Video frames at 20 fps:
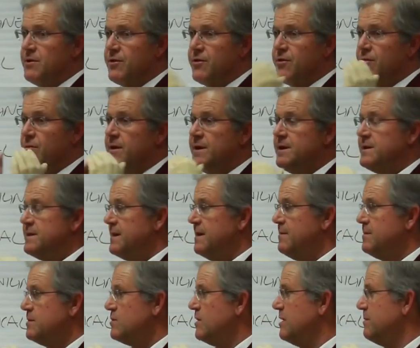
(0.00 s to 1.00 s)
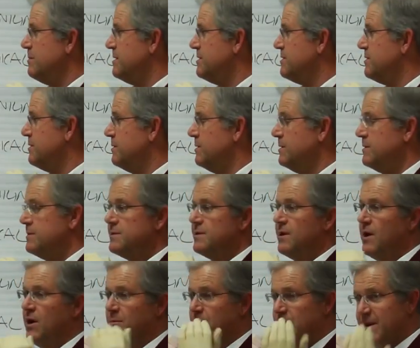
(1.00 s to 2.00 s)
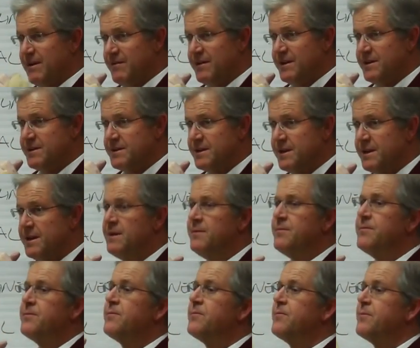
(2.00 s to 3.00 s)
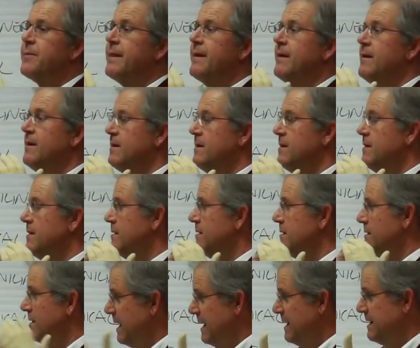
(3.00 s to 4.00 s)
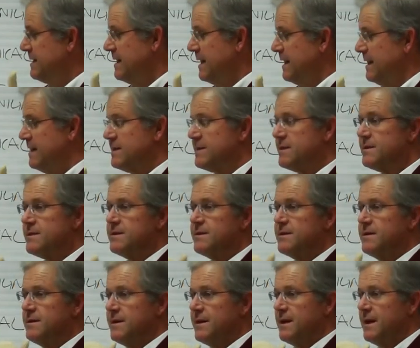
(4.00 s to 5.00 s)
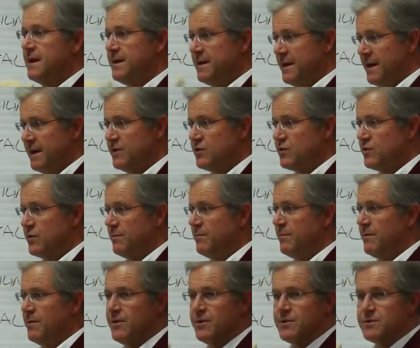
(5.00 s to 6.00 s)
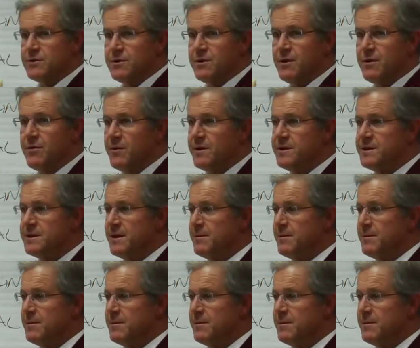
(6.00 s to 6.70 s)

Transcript: the three substrate materials are PVC, latex, and nitrile. Those are the three